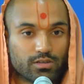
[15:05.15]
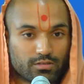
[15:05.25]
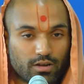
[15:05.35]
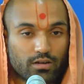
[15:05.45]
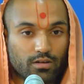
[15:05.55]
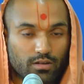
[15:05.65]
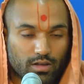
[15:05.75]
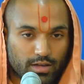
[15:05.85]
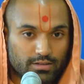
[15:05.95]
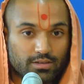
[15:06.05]
It's not,
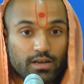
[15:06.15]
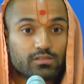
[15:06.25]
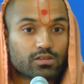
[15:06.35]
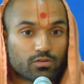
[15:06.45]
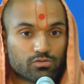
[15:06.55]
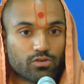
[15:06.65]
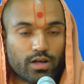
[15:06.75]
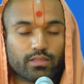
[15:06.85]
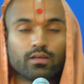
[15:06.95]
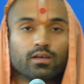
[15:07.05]
it's next to
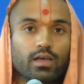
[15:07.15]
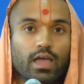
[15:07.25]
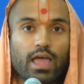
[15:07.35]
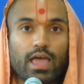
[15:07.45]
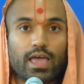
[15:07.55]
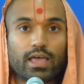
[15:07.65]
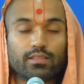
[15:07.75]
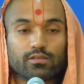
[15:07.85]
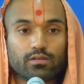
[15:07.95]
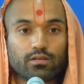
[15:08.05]
Gujarat. And is it
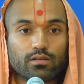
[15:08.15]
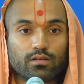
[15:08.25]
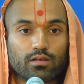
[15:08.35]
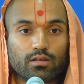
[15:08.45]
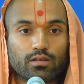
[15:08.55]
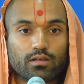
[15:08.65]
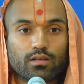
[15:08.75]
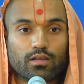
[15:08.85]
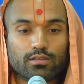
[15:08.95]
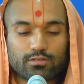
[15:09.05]
like an island?
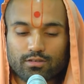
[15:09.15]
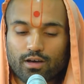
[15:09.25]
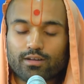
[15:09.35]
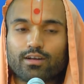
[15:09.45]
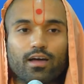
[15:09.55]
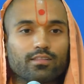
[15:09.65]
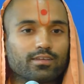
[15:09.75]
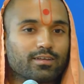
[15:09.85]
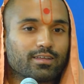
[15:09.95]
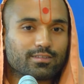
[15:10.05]
It's not an
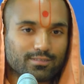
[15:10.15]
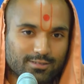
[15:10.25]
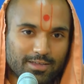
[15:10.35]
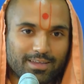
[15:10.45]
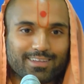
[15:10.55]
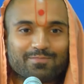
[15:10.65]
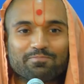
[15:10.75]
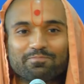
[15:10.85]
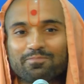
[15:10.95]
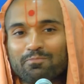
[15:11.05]
island, it's a state,
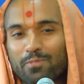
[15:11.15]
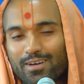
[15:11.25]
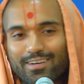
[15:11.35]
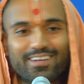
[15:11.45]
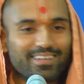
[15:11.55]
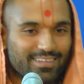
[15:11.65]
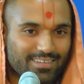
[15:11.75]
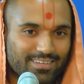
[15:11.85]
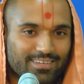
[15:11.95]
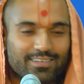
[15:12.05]
but
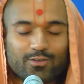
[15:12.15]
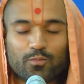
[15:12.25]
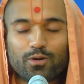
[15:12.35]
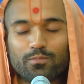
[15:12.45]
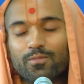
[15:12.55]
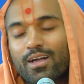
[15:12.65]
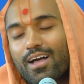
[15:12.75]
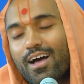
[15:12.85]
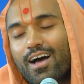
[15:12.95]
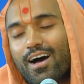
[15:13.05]
no problem.
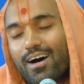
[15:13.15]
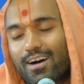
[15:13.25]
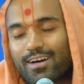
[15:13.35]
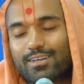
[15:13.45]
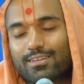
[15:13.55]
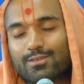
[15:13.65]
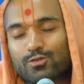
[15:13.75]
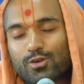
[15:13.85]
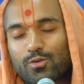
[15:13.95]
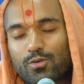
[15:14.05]
Uh,
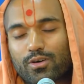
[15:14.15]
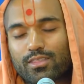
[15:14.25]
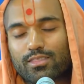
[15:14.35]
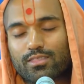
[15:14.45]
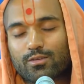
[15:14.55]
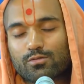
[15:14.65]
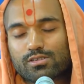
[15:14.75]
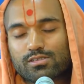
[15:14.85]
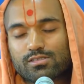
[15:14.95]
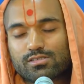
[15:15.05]
so there is a
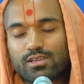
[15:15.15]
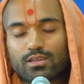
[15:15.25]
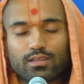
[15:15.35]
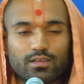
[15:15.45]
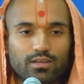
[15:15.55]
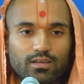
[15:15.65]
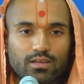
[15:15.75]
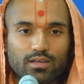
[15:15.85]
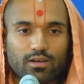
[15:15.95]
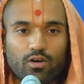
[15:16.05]
city
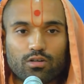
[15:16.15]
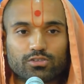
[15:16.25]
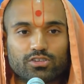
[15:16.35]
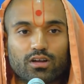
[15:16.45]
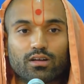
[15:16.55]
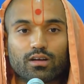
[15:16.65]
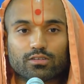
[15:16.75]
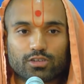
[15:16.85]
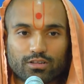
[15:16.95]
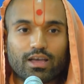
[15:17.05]
called Jal-
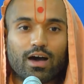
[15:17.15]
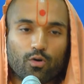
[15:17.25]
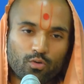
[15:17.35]
Jalgaon